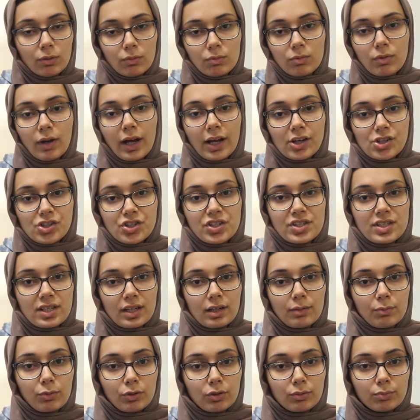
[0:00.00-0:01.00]
actually sign
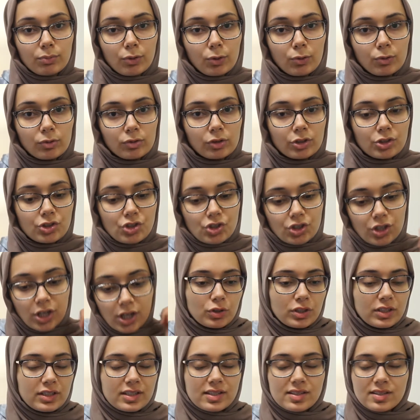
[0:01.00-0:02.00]
up with a brokerage.
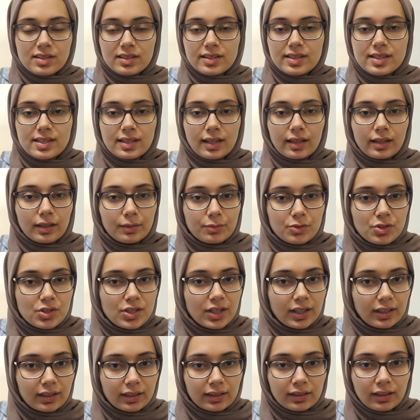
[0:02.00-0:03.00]
You can easily sign up to
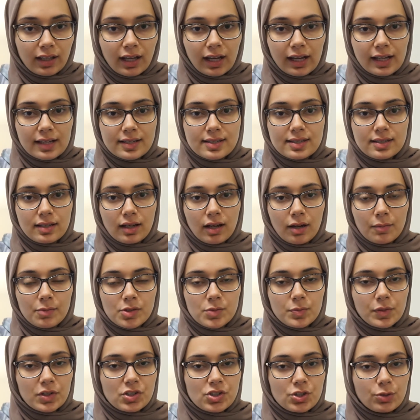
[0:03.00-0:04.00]
take a class,
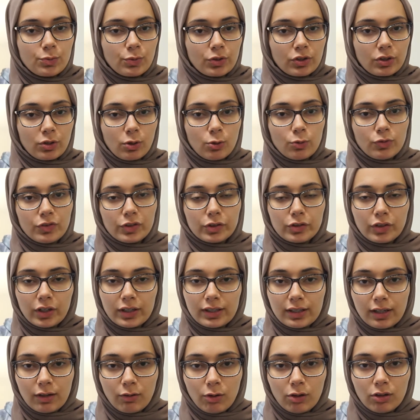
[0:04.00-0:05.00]
especially with COVID right
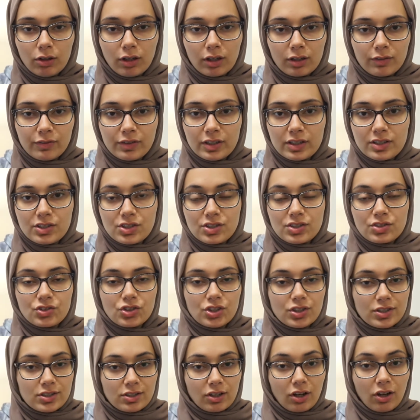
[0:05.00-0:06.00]
now. A lot of it is
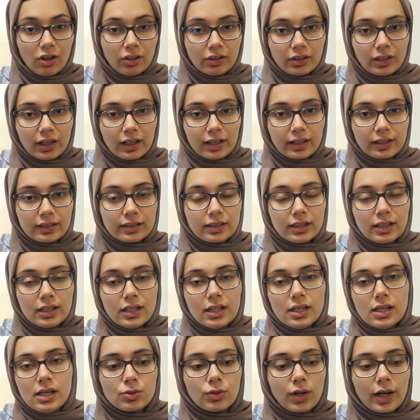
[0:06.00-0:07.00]
just online.
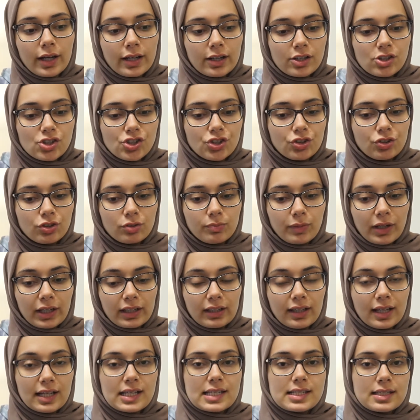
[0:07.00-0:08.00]
I actually took my
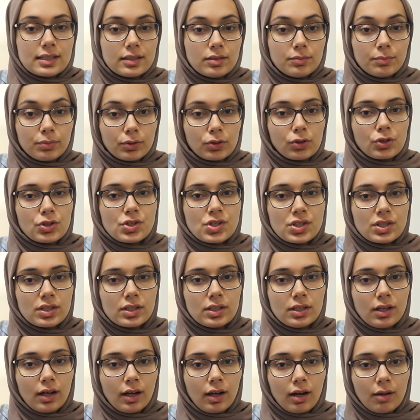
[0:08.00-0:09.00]
class in
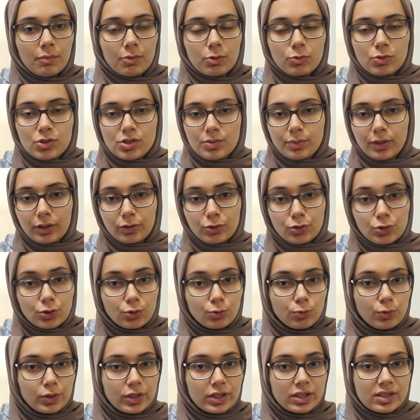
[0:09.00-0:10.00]
person. It was about
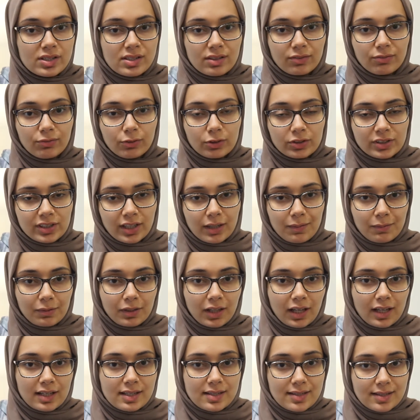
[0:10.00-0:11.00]
2 weeks of full-time
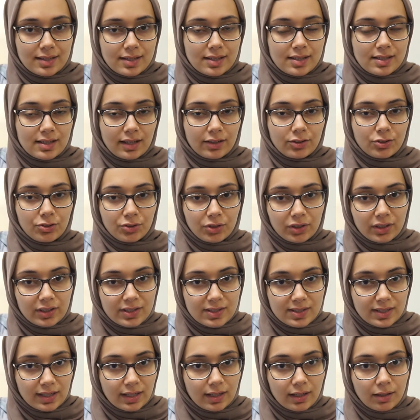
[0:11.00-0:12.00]
classes. I took an
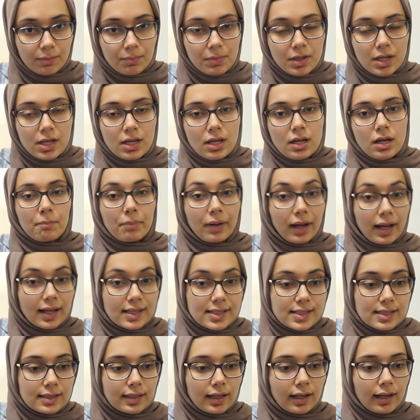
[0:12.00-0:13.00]
exam,
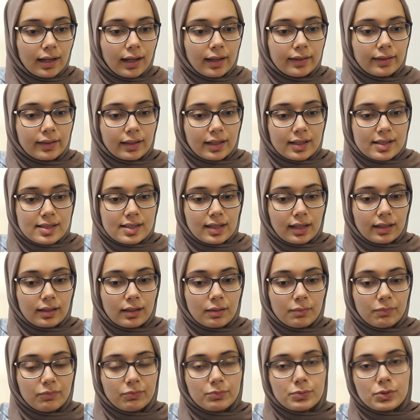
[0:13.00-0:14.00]
passed that, and then I signed
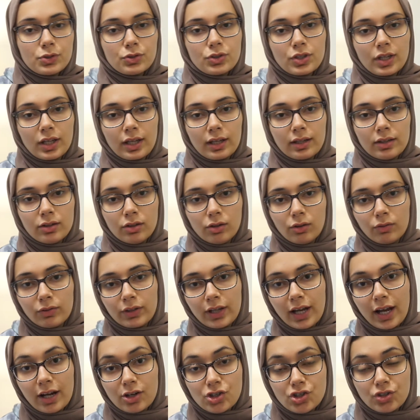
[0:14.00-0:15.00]
up to take, the
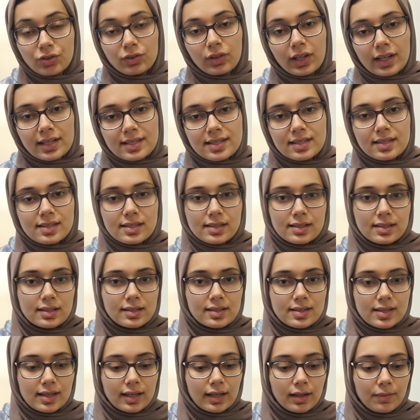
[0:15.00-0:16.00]
actual licensing
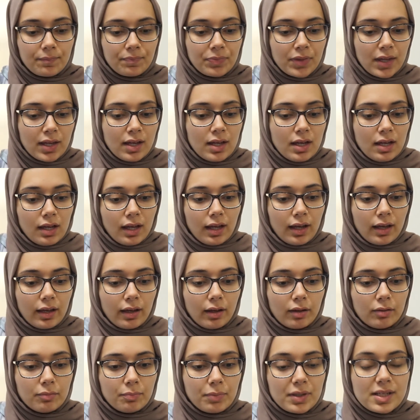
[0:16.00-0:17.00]
exam.
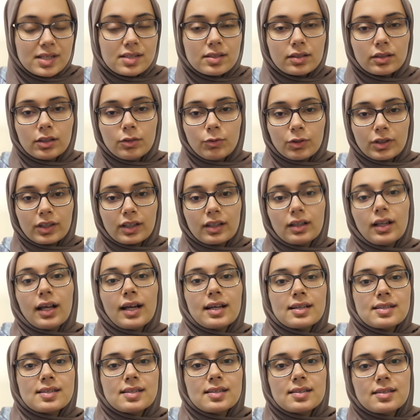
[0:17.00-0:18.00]
And basically what the
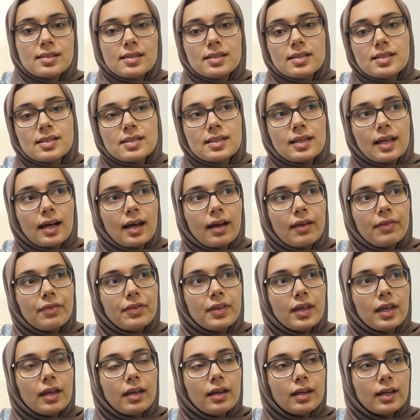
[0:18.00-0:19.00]
class is that
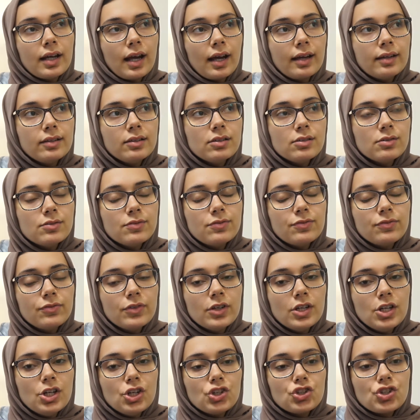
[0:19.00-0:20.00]
they kind of
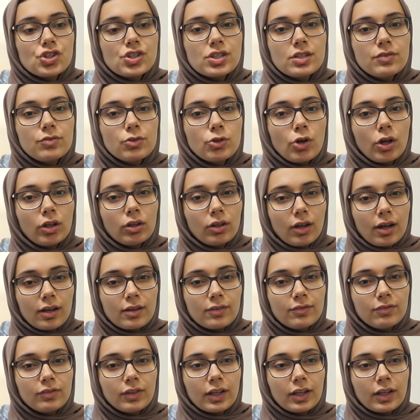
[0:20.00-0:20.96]
just give you a lot of